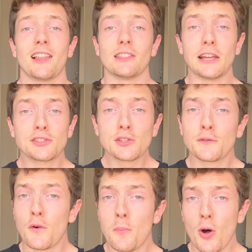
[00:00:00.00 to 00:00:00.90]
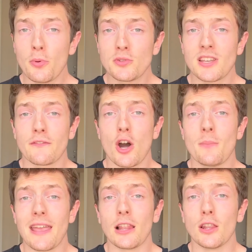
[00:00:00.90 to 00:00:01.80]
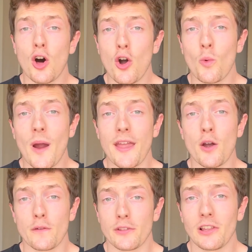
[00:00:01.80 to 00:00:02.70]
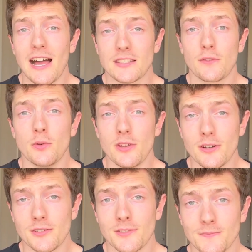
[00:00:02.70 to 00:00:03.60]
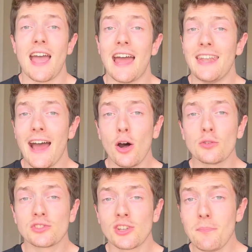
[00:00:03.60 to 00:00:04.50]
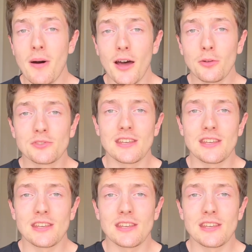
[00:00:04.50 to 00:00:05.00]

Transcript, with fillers: Laceless football boots have come a long way over the last few years. And now, some models